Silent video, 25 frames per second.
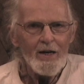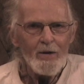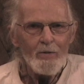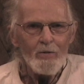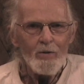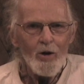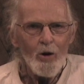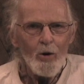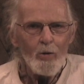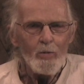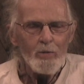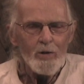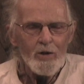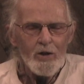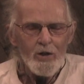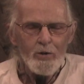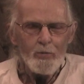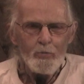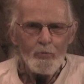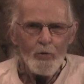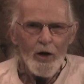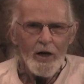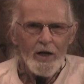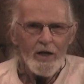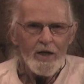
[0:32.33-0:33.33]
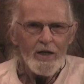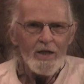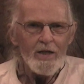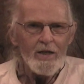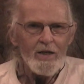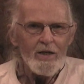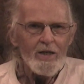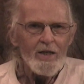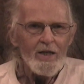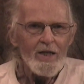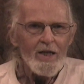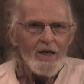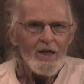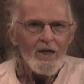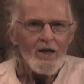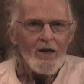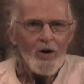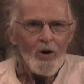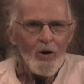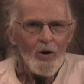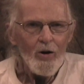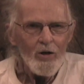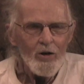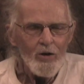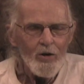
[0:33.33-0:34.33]
and we hope to spreading it
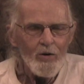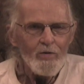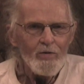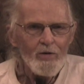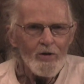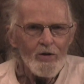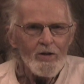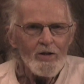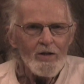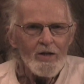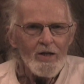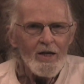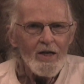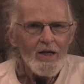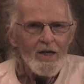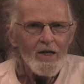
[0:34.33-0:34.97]
all over